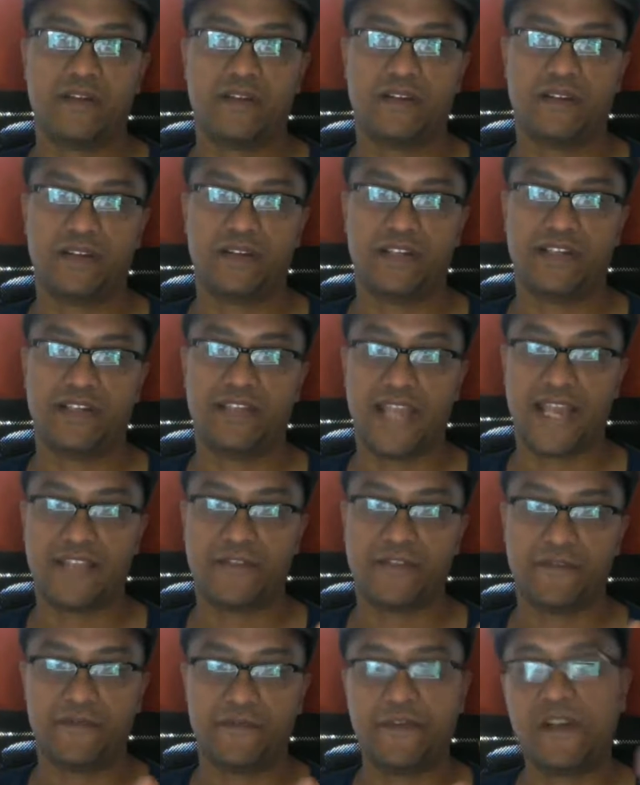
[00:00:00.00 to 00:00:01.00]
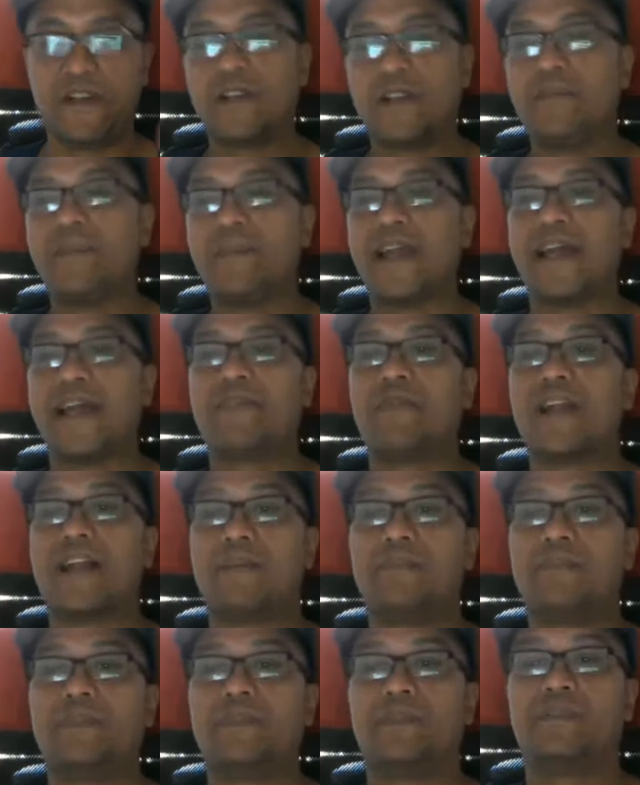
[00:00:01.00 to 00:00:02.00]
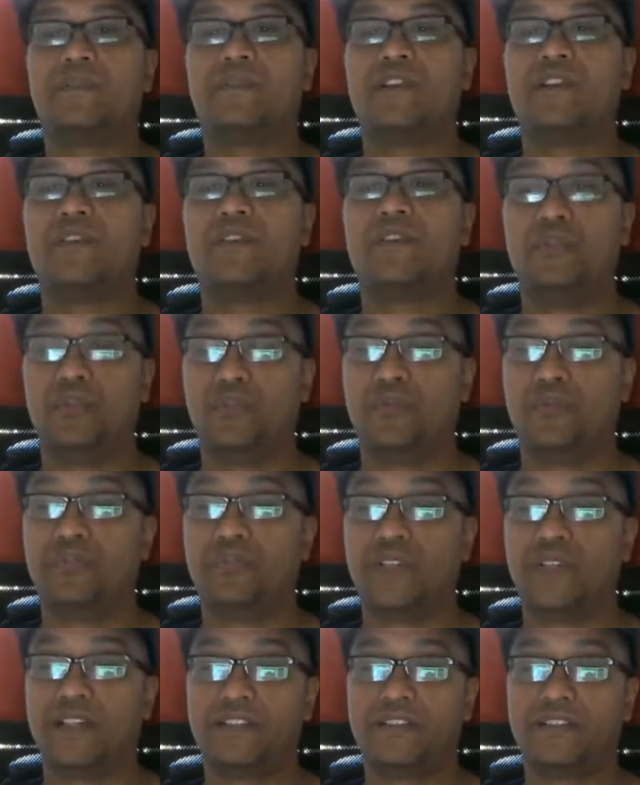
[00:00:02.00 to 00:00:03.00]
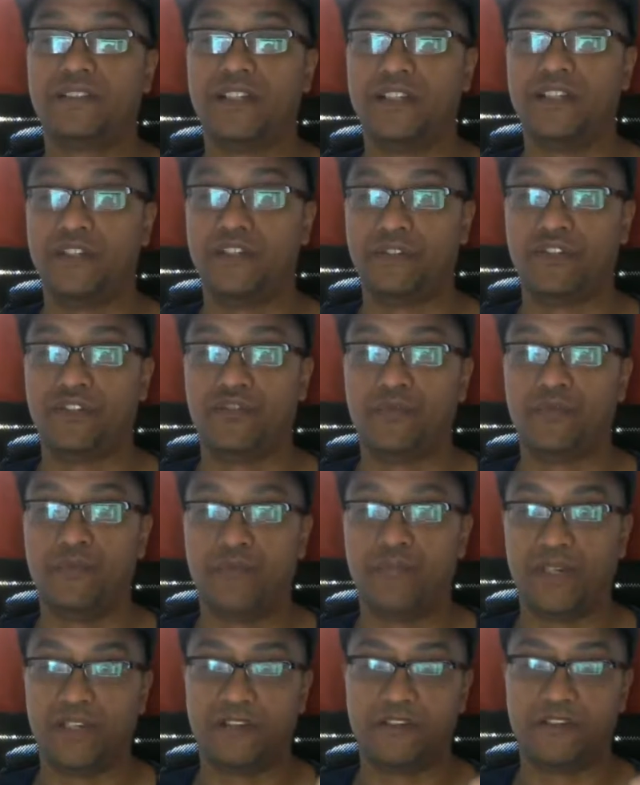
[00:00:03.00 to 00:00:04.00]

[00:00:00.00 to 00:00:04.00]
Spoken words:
it has a very bad rap here on Google Plus and YouTube because,